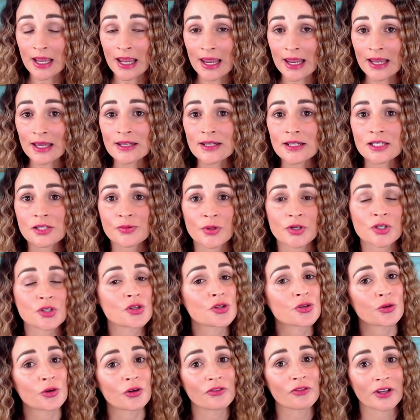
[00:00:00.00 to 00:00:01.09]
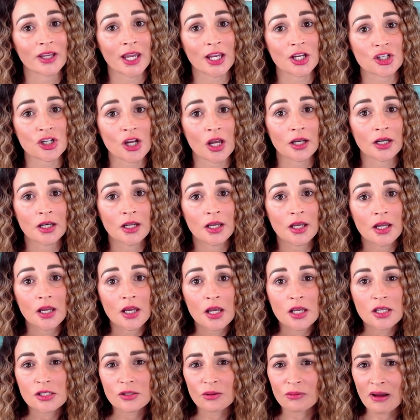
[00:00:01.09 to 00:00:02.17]
and a special certification.
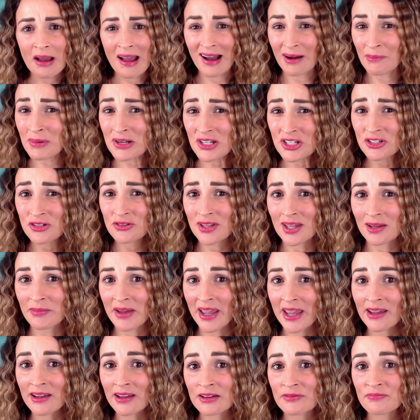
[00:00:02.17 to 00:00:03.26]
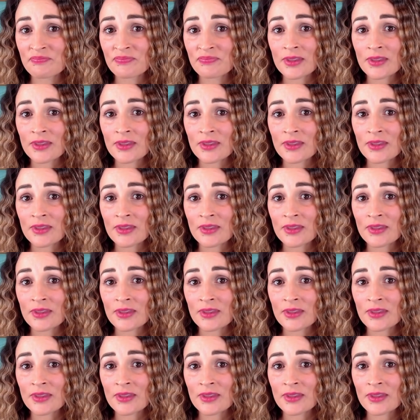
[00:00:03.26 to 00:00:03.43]
So how much do they make?